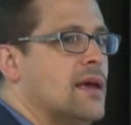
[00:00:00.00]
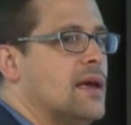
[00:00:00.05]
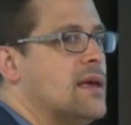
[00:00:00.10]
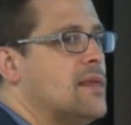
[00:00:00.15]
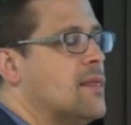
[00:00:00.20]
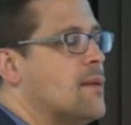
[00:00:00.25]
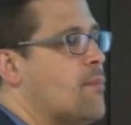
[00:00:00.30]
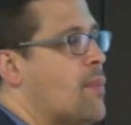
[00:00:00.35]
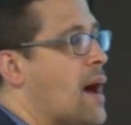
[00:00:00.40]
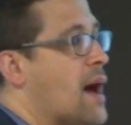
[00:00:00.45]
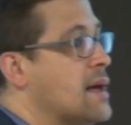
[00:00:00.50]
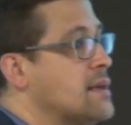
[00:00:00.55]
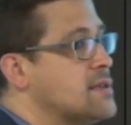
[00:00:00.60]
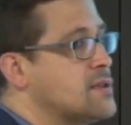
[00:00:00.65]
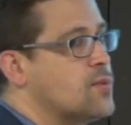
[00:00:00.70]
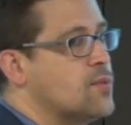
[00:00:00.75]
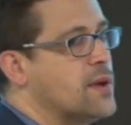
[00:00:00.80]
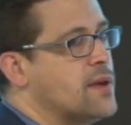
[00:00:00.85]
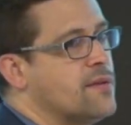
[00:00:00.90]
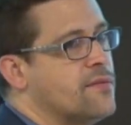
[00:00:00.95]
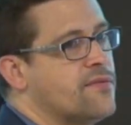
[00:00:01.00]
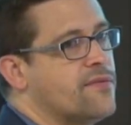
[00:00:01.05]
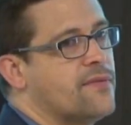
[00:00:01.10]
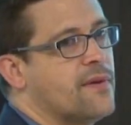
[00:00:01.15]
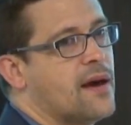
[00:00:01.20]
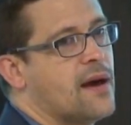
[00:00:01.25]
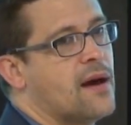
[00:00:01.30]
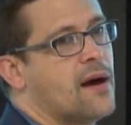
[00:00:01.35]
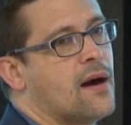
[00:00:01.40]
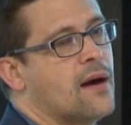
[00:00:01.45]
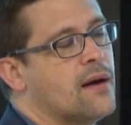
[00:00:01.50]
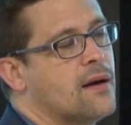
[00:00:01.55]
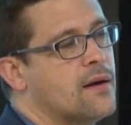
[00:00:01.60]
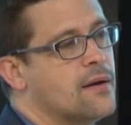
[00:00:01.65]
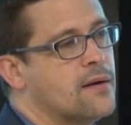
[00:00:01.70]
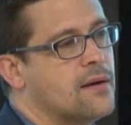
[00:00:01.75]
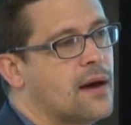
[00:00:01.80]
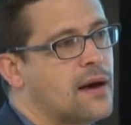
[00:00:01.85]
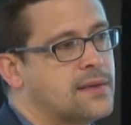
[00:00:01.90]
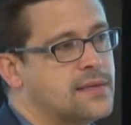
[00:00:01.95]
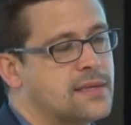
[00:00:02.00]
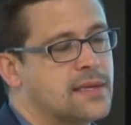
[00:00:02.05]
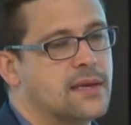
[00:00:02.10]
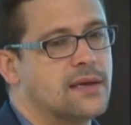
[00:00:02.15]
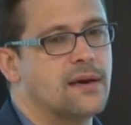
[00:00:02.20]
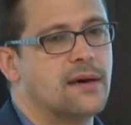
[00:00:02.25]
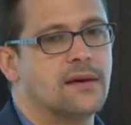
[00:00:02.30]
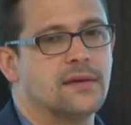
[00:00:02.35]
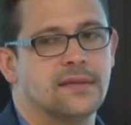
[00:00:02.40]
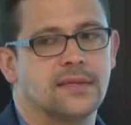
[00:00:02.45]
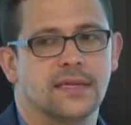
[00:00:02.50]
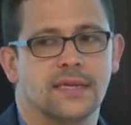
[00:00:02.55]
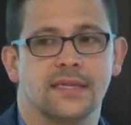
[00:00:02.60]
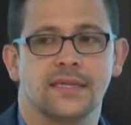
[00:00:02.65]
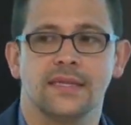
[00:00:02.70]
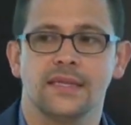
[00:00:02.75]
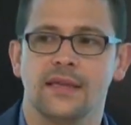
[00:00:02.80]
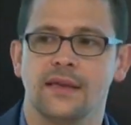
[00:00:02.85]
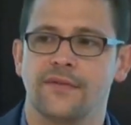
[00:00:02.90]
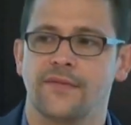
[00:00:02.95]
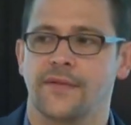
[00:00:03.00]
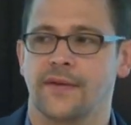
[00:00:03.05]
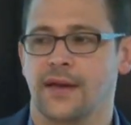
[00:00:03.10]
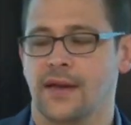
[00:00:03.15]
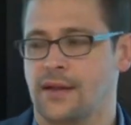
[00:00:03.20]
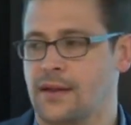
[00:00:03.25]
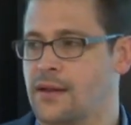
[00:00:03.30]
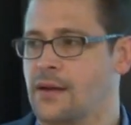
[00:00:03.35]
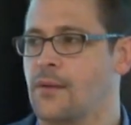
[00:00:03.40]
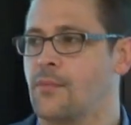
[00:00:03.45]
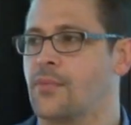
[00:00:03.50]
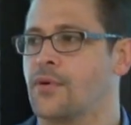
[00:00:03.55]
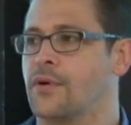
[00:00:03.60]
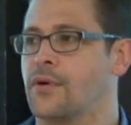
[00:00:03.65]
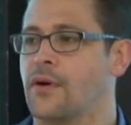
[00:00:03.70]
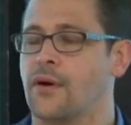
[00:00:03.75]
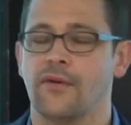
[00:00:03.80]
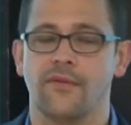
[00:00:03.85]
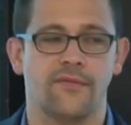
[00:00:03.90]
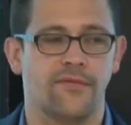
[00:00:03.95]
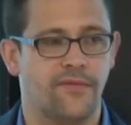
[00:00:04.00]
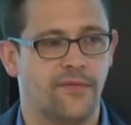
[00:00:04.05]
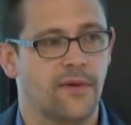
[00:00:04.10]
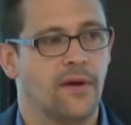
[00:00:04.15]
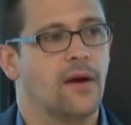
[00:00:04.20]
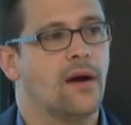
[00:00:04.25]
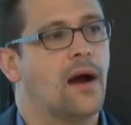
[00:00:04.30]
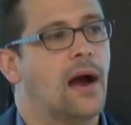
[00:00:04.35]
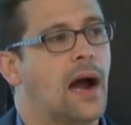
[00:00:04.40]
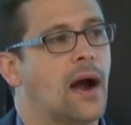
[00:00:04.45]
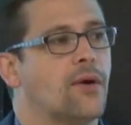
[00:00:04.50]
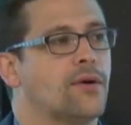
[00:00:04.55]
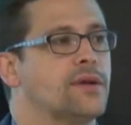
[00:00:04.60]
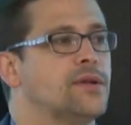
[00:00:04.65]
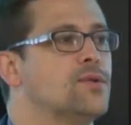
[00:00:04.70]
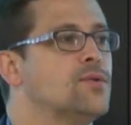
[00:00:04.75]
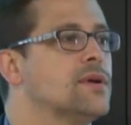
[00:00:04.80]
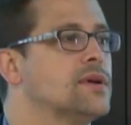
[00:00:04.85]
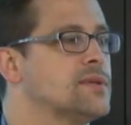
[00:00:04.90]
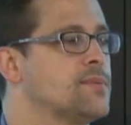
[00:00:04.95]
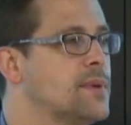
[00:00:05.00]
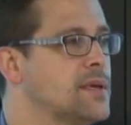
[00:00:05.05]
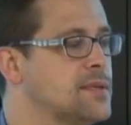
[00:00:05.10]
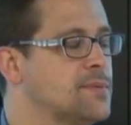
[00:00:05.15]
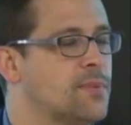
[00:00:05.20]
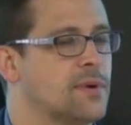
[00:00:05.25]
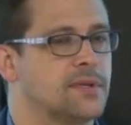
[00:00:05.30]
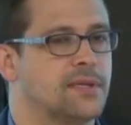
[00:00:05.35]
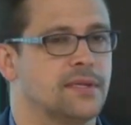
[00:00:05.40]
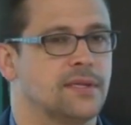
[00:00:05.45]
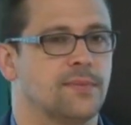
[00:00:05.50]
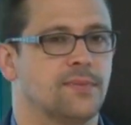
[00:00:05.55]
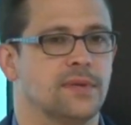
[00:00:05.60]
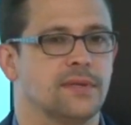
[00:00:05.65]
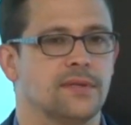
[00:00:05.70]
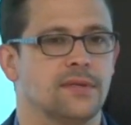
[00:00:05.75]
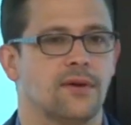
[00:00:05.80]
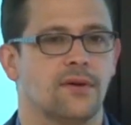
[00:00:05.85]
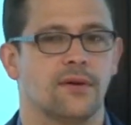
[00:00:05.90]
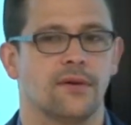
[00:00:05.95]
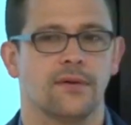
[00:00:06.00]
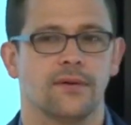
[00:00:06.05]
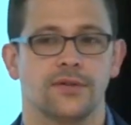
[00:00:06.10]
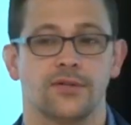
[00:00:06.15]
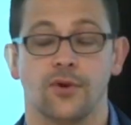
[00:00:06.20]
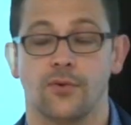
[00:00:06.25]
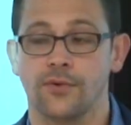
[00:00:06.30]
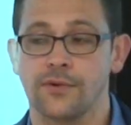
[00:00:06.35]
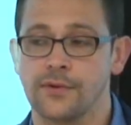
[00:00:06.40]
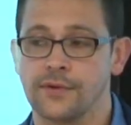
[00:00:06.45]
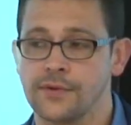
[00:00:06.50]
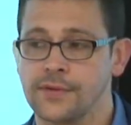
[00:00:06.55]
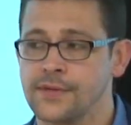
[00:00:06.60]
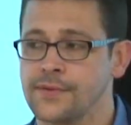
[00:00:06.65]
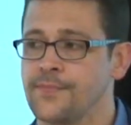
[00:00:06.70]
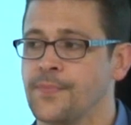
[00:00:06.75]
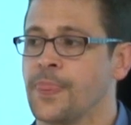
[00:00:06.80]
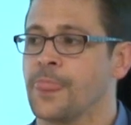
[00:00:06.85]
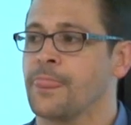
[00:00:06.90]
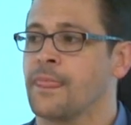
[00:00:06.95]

In the past, we've, uh, I'd say, a significant number of our US-based participants are donors.